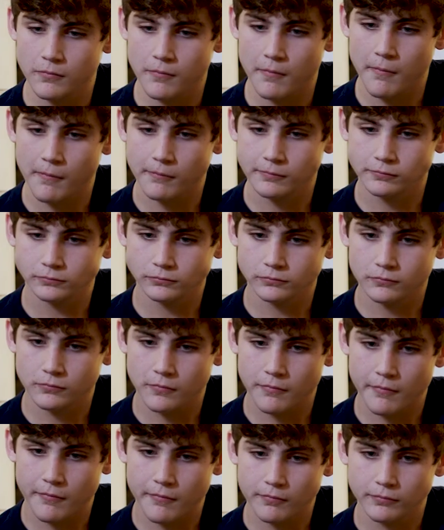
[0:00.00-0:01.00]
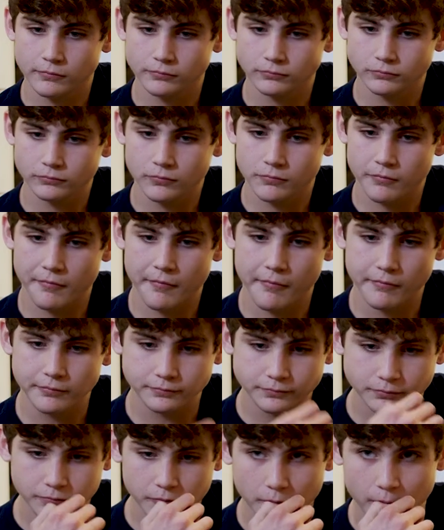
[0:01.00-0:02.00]

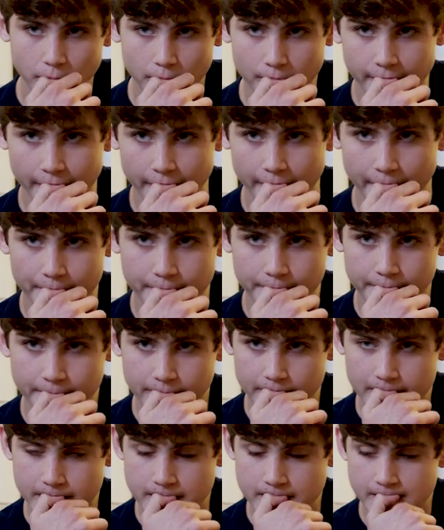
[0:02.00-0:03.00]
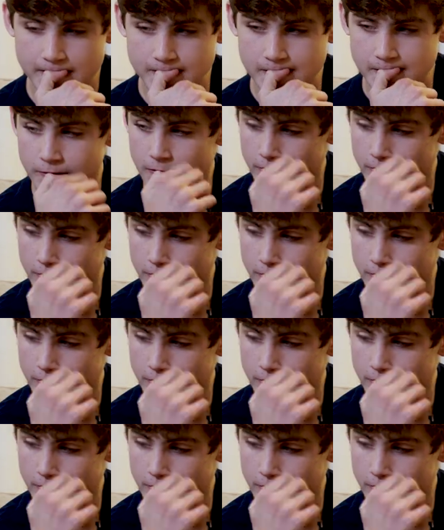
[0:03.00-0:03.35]
This person isn't speaking.